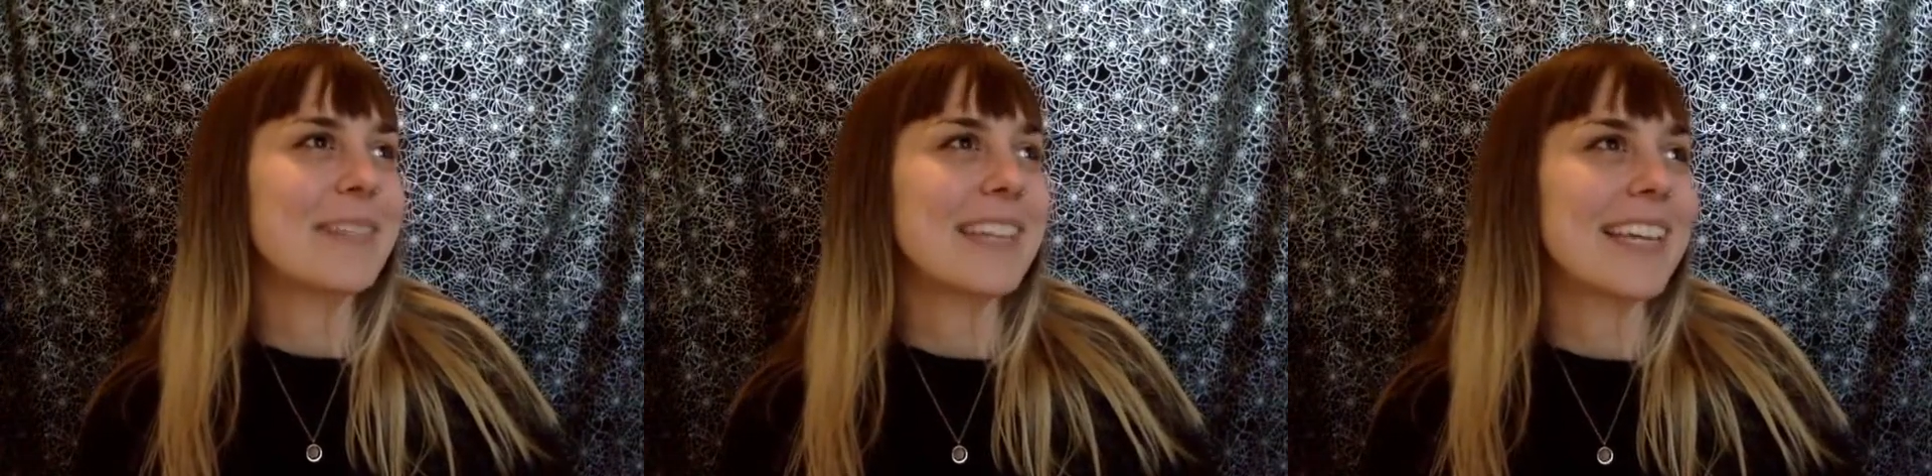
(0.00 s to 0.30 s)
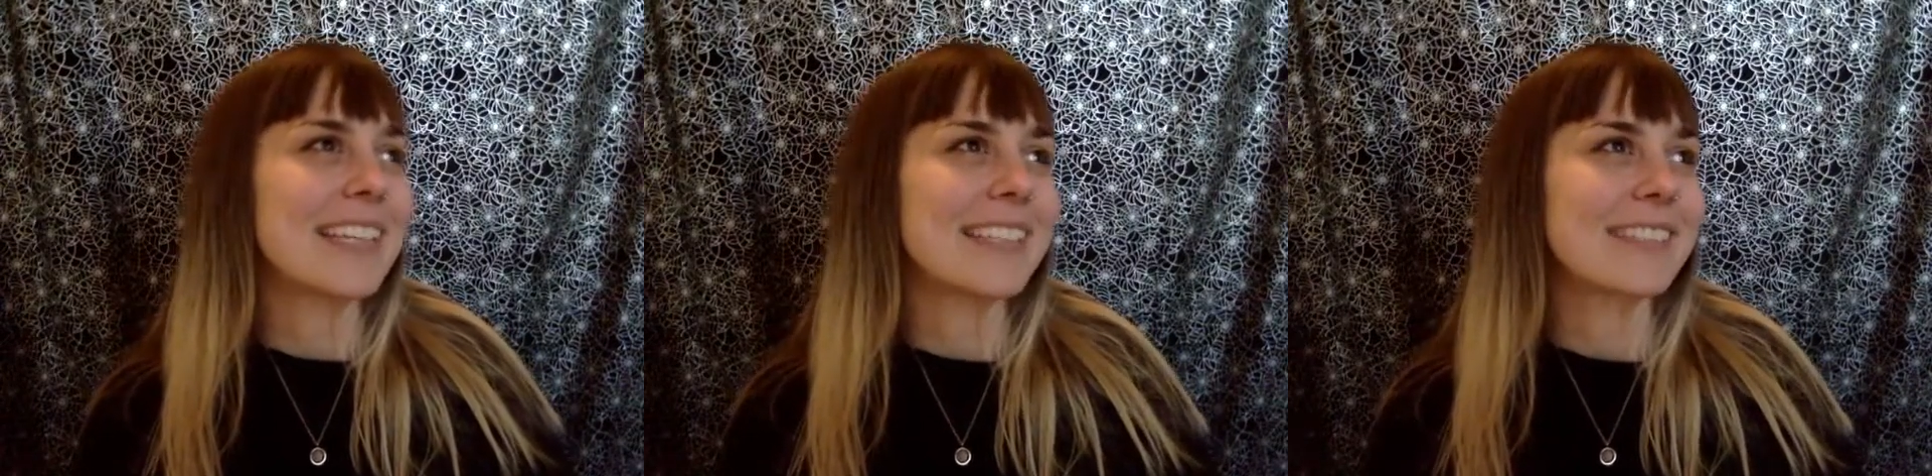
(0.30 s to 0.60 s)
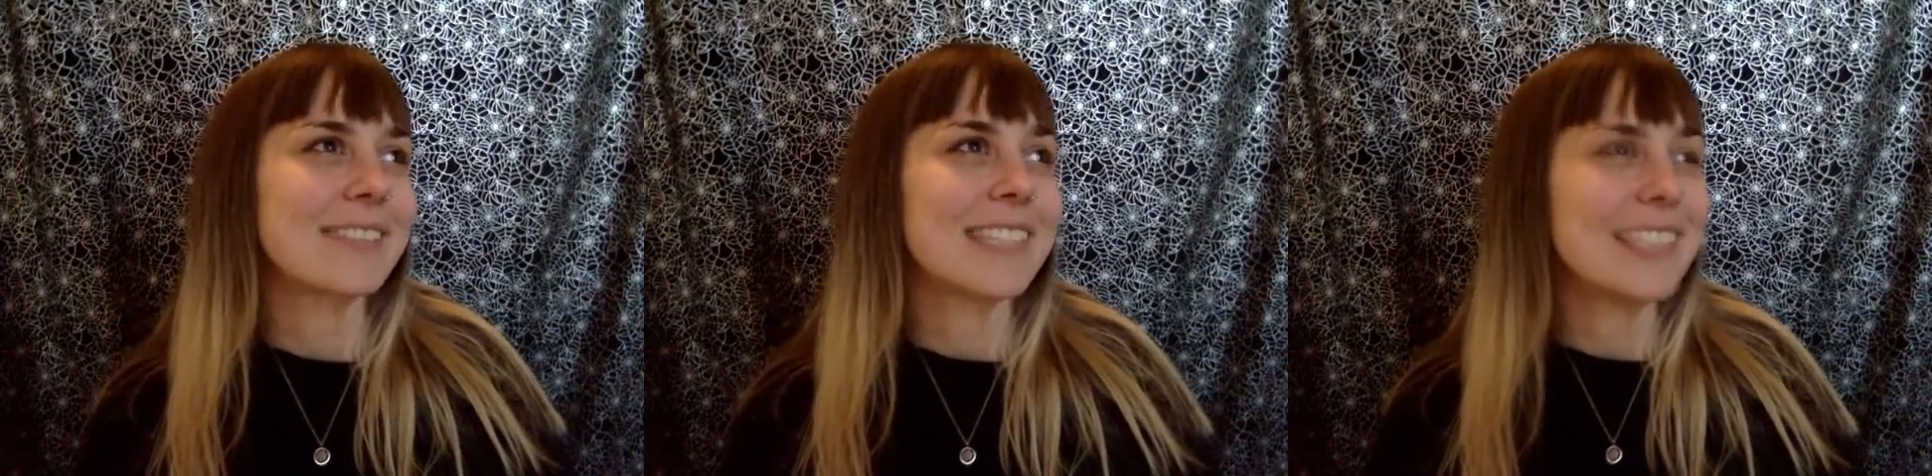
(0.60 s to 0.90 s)

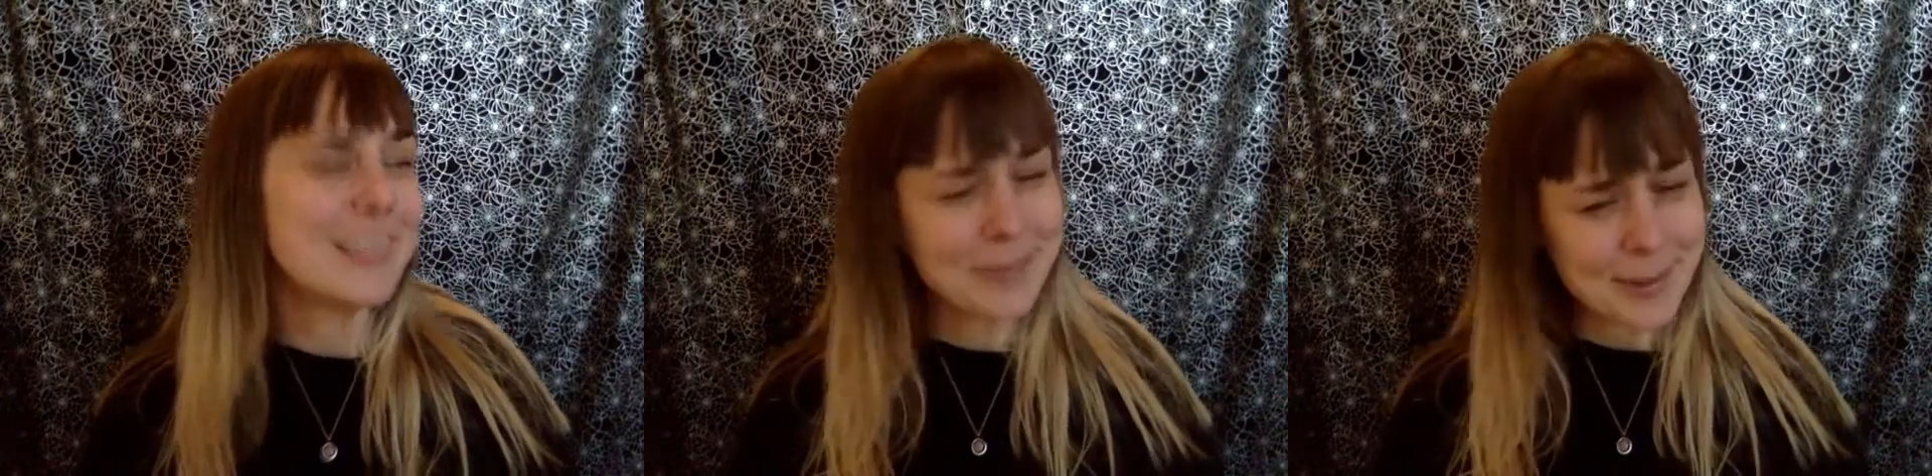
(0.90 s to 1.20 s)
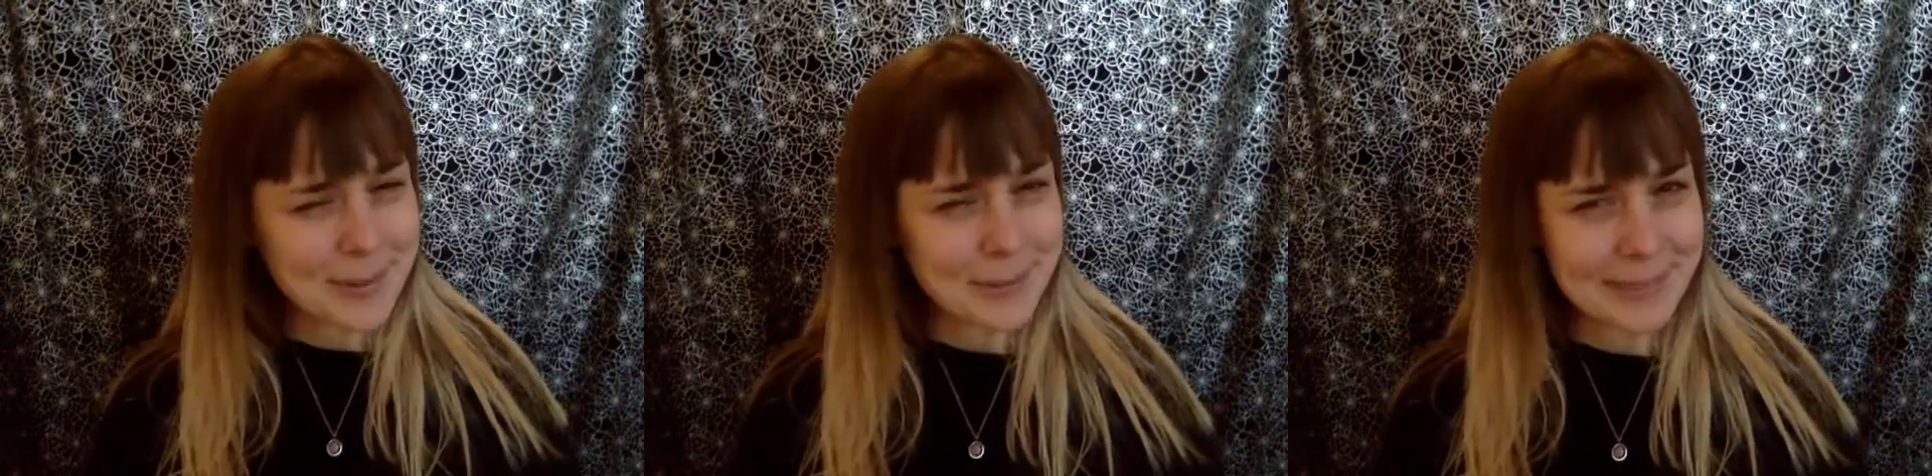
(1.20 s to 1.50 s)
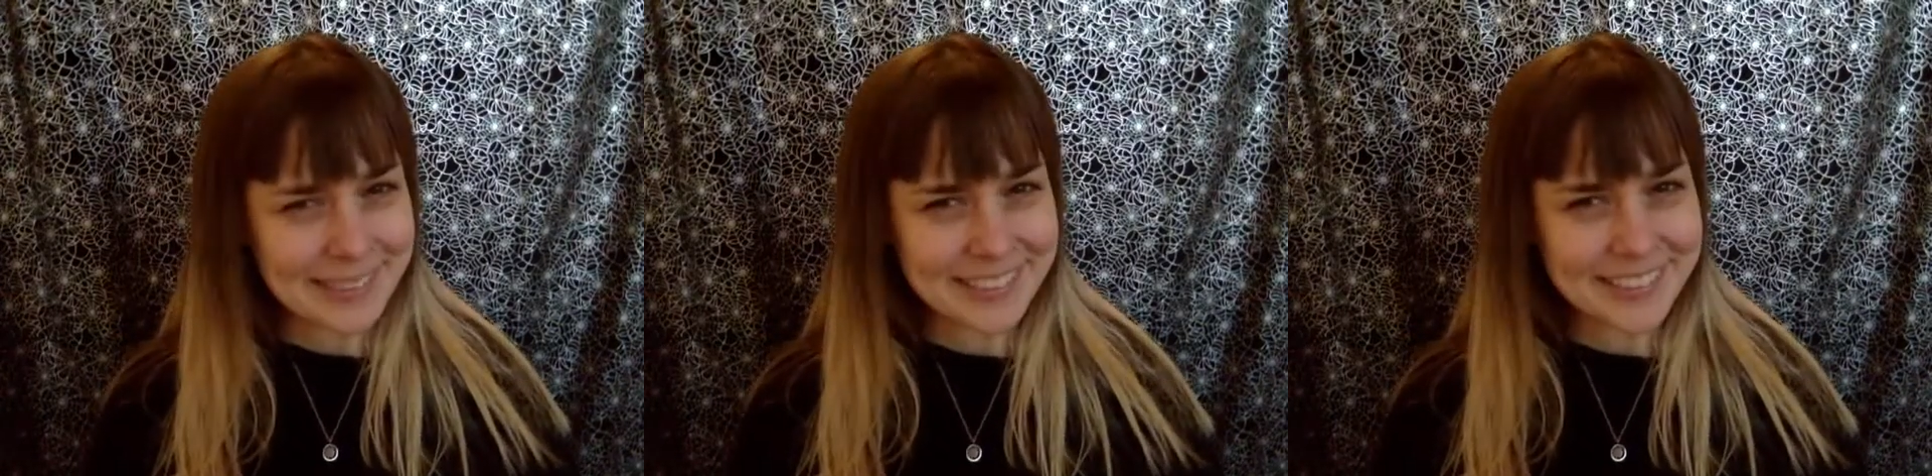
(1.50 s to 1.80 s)
against what you know to
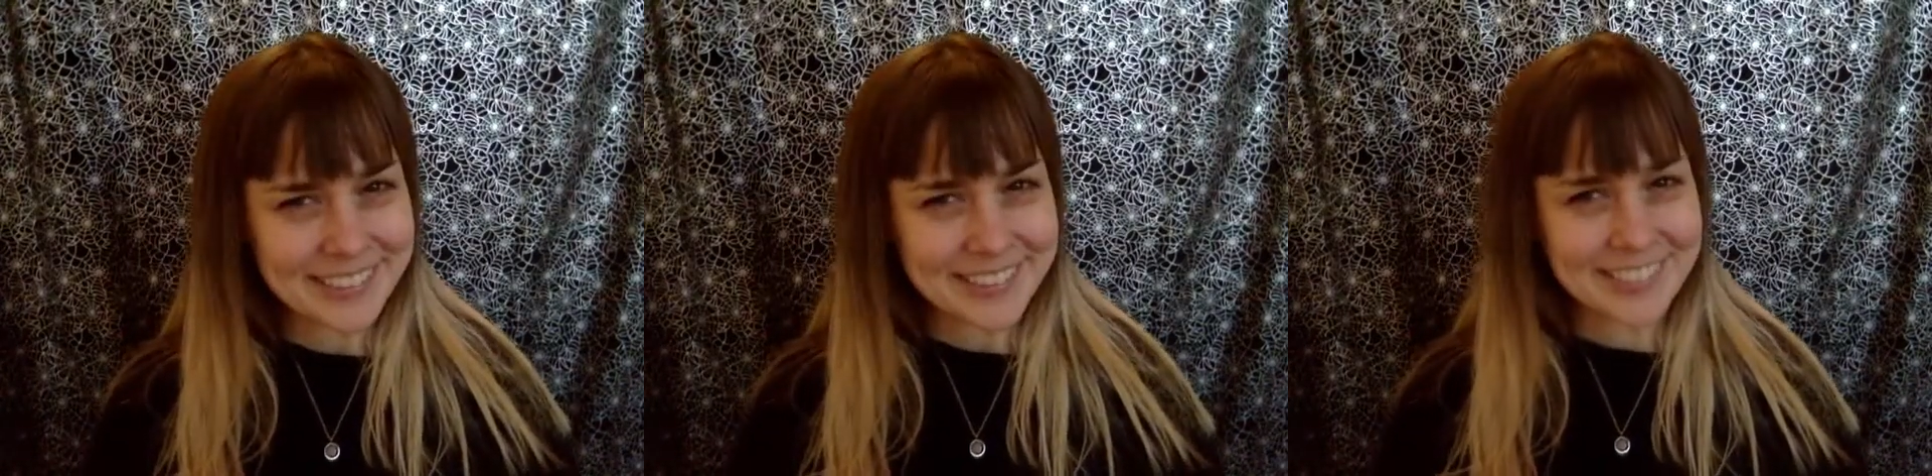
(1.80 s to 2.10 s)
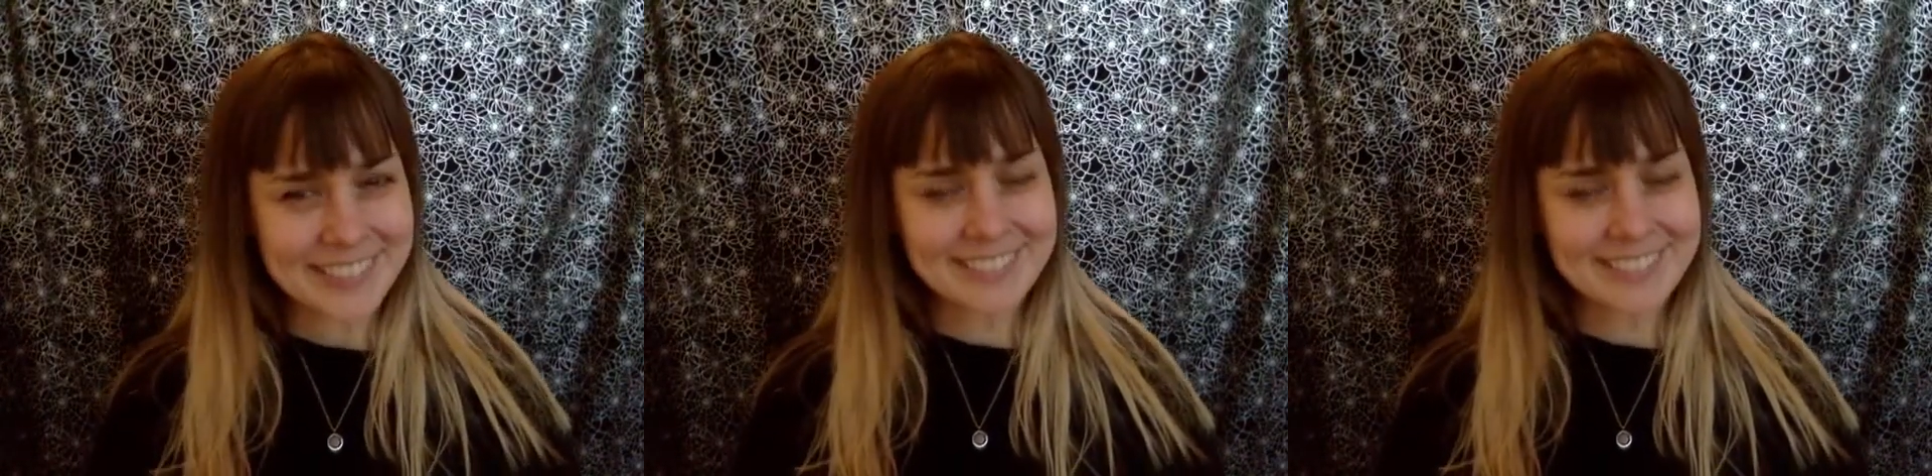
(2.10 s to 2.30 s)
be true